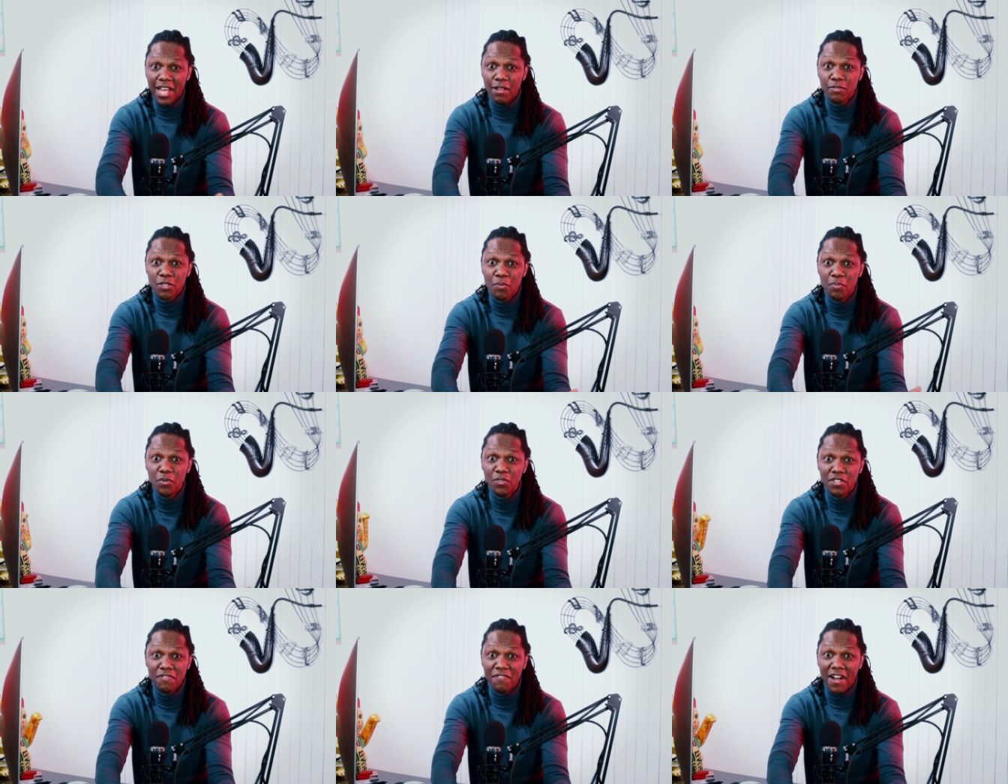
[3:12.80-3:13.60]
It helps to
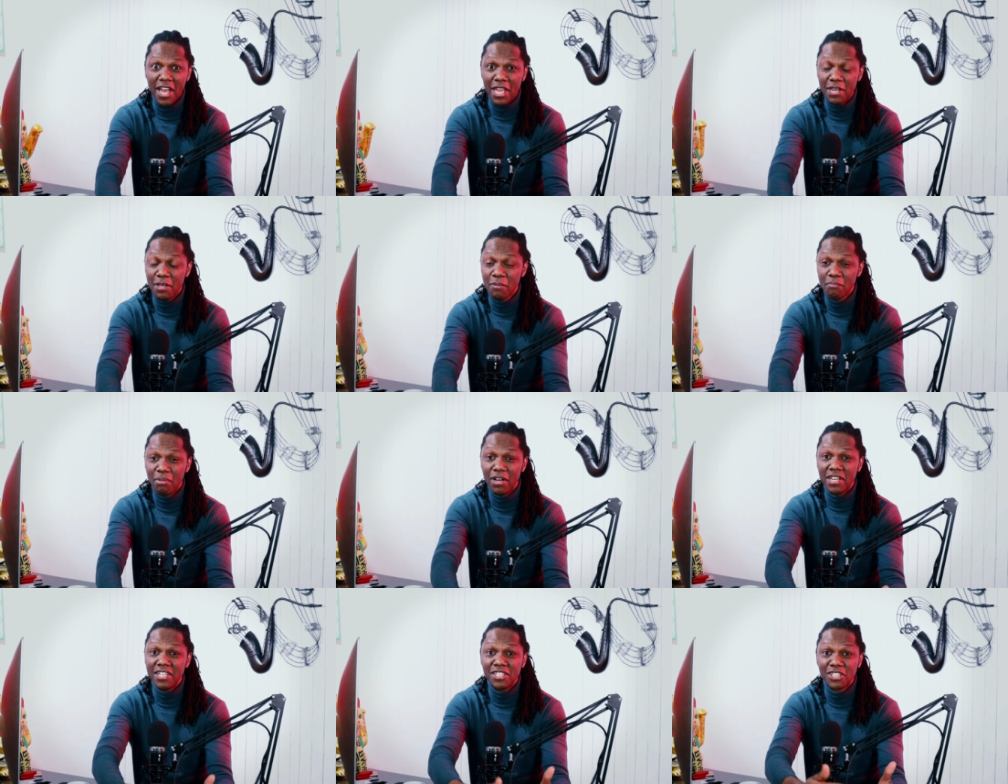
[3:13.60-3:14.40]
beautify it,
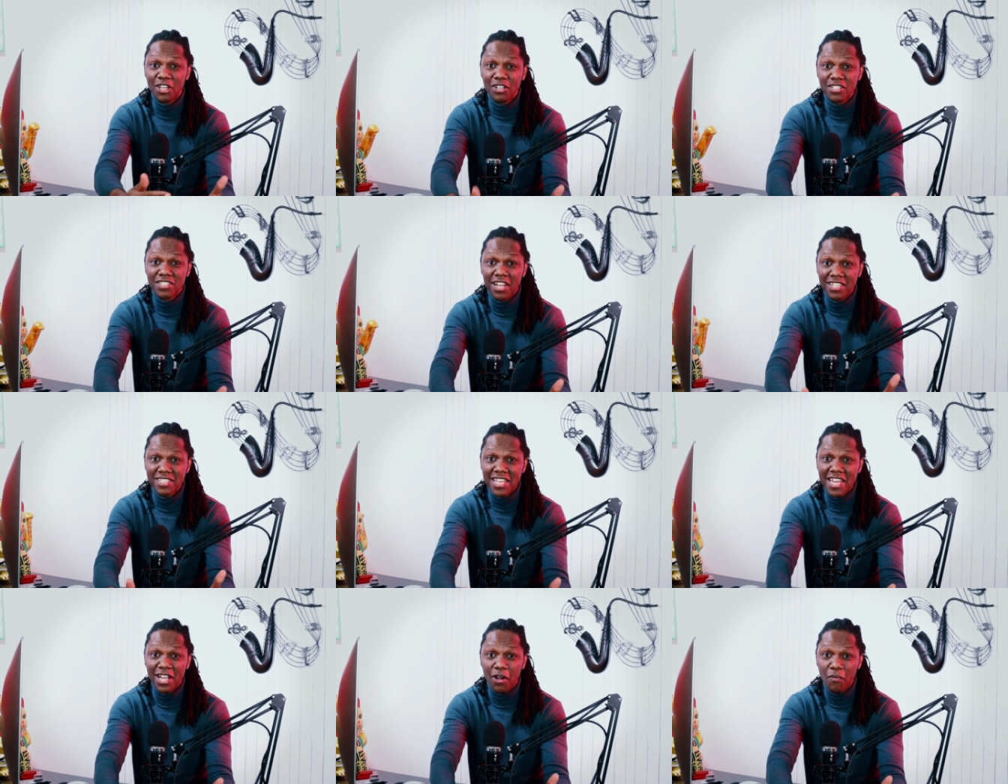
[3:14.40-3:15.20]
but it does
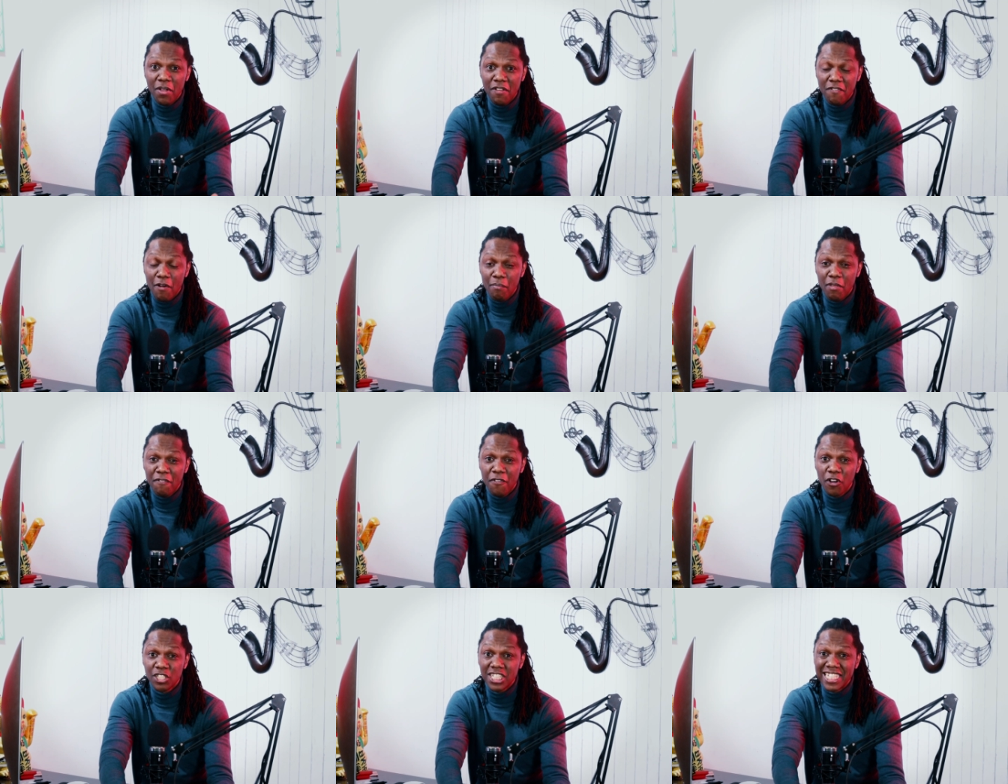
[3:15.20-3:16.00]
not take away from the
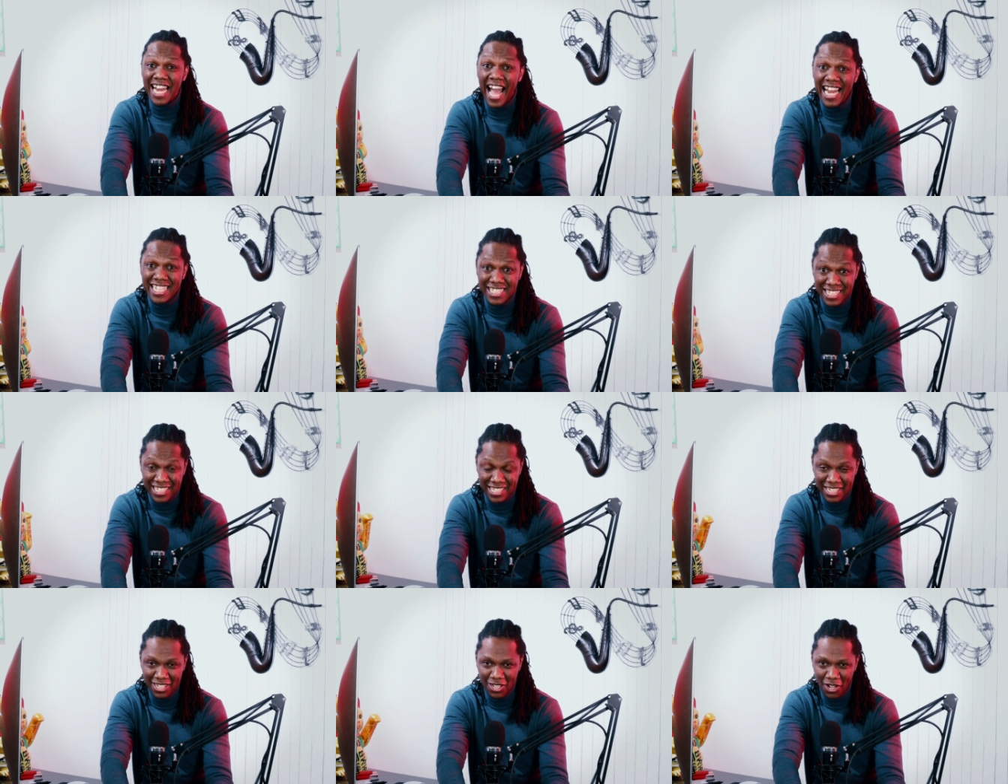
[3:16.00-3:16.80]

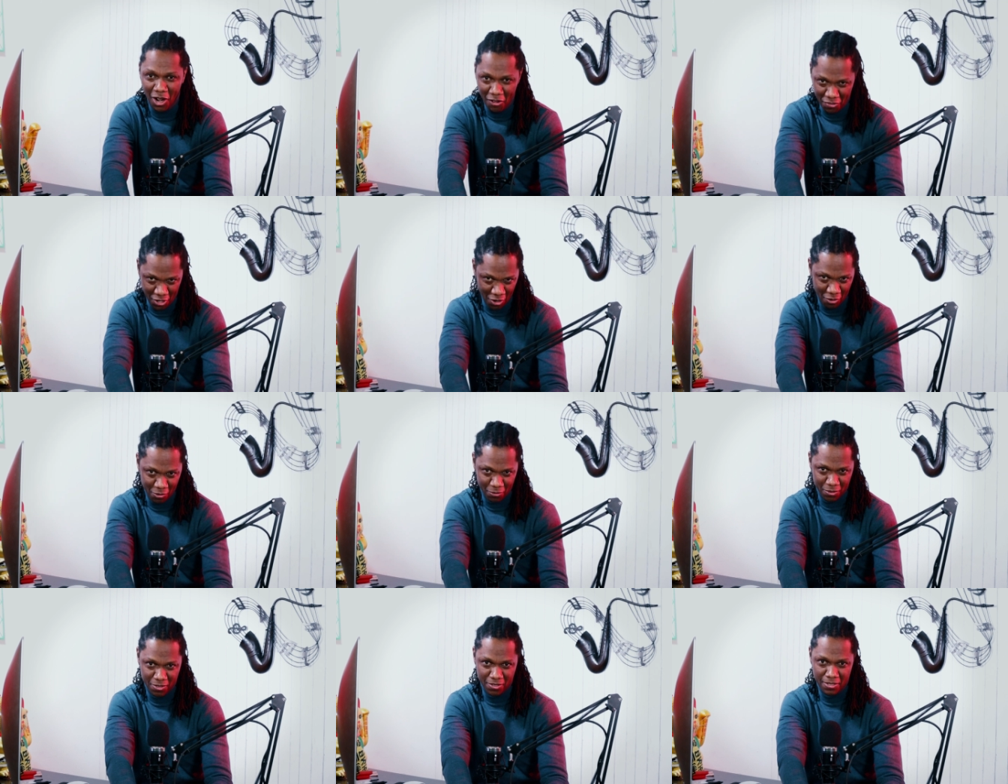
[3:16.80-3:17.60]
functionality of the
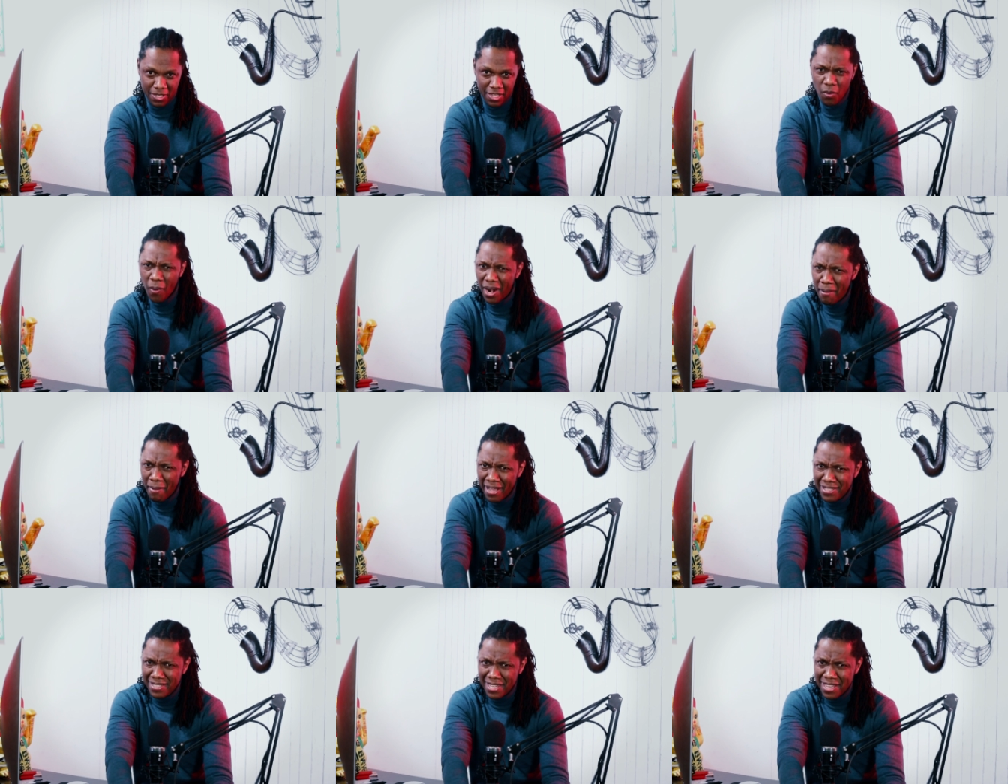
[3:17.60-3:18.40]
house. So what
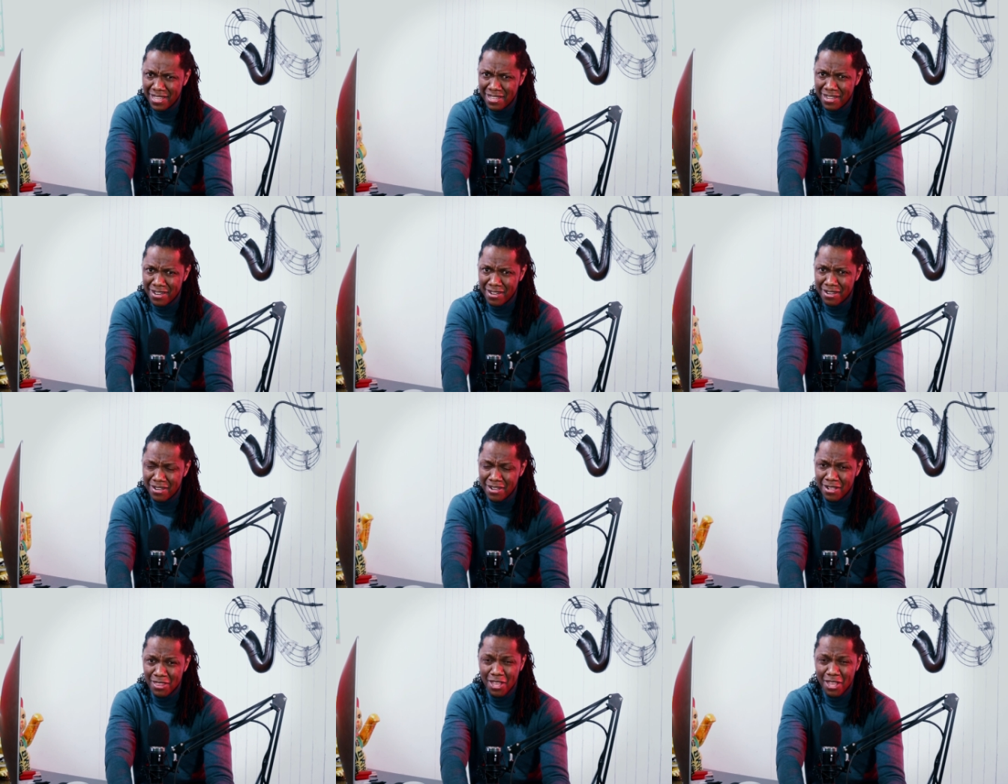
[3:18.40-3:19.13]
am I saying here?